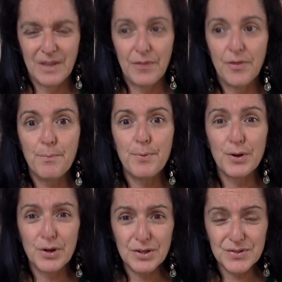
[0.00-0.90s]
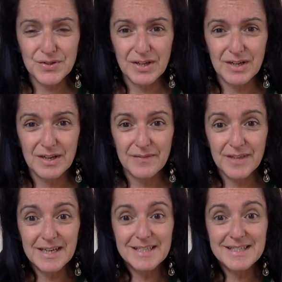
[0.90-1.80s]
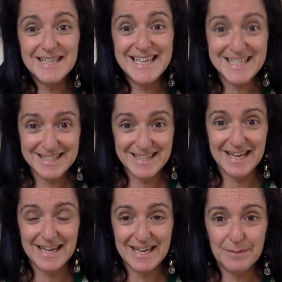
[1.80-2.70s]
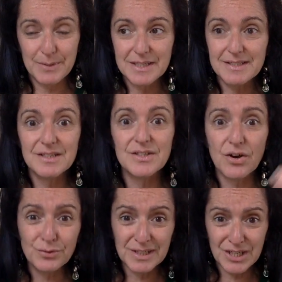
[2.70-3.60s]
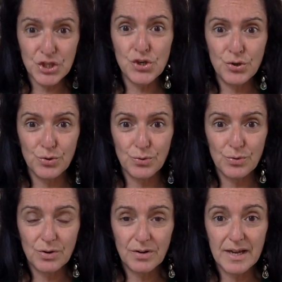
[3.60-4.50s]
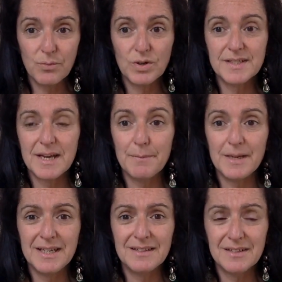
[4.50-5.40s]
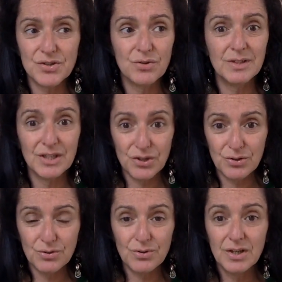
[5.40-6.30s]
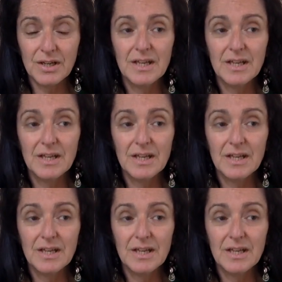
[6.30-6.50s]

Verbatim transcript: the person that is is that because there's only you. Okay, what does that mean? There's only you